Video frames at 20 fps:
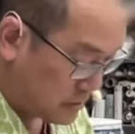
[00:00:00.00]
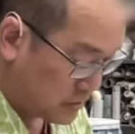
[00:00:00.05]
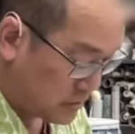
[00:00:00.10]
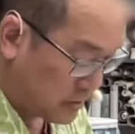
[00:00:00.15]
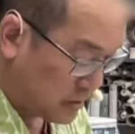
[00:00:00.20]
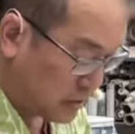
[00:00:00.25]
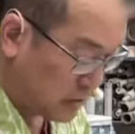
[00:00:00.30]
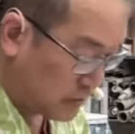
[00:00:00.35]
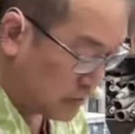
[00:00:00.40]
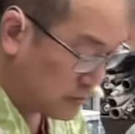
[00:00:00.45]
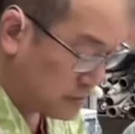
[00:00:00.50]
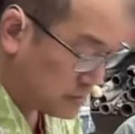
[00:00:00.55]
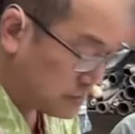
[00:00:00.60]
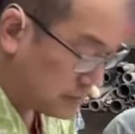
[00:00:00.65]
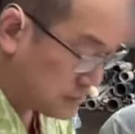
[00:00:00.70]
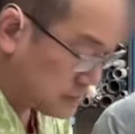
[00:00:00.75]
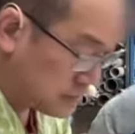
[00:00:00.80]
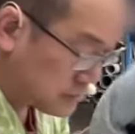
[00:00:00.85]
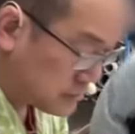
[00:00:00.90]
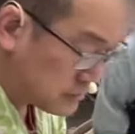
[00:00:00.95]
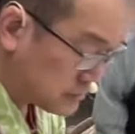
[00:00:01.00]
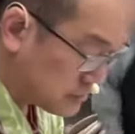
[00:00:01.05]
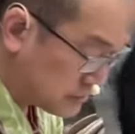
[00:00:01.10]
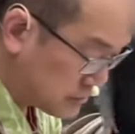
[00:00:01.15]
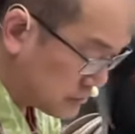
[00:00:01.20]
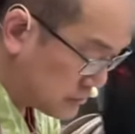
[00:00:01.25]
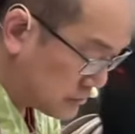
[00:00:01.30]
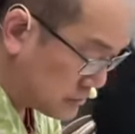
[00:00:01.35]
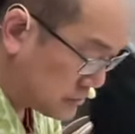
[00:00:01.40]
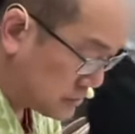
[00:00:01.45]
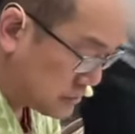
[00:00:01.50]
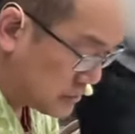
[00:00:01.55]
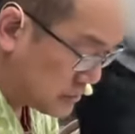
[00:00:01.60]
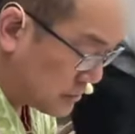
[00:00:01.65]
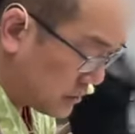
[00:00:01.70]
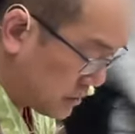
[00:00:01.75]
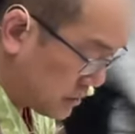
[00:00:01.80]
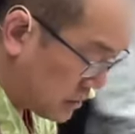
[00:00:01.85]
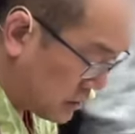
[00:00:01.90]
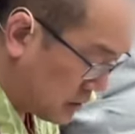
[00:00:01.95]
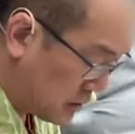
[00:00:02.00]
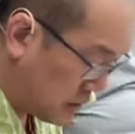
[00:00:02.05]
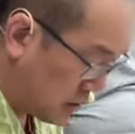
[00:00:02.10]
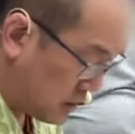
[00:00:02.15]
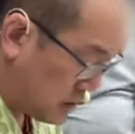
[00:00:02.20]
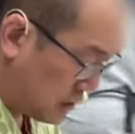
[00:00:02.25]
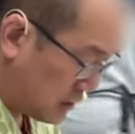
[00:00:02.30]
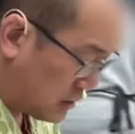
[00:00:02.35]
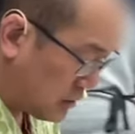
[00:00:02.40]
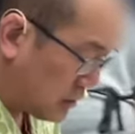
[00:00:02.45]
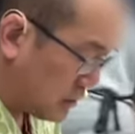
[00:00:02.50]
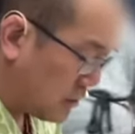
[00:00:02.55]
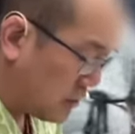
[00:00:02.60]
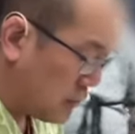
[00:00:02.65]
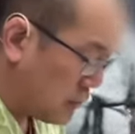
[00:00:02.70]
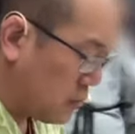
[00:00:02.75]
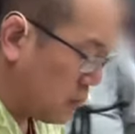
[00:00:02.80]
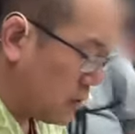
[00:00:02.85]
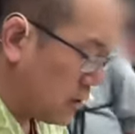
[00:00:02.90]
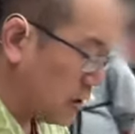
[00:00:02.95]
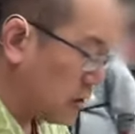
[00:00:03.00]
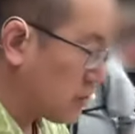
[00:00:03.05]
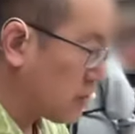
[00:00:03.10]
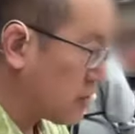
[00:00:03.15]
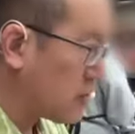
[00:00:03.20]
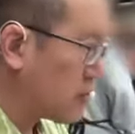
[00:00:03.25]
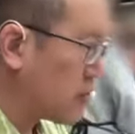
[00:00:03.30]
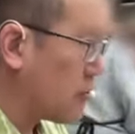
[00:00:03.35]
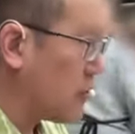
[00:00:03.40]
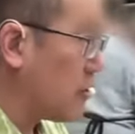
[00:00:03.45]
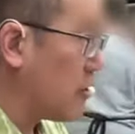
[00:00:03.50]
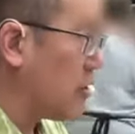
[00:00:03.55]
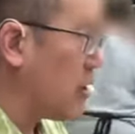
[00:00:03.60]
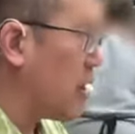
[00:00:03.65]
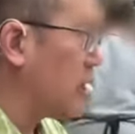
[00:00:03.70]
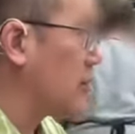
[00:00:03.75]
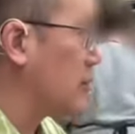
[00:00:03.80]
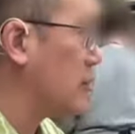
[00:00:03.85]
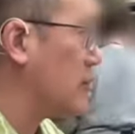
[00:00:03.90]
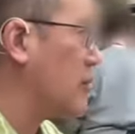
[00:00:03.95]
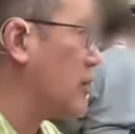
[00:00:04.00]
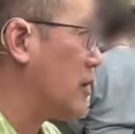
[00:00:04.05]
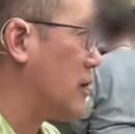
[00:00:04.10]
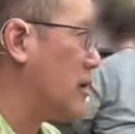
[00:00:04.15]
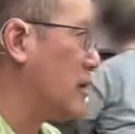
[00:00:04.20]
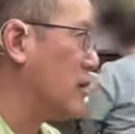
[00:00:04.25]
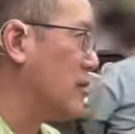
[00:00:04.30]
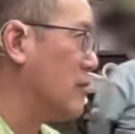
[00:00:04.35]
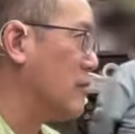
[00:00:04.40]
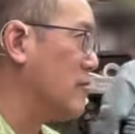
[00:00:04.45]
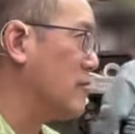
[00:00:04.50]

Thank you. Probably gay. It's just too much I just can't.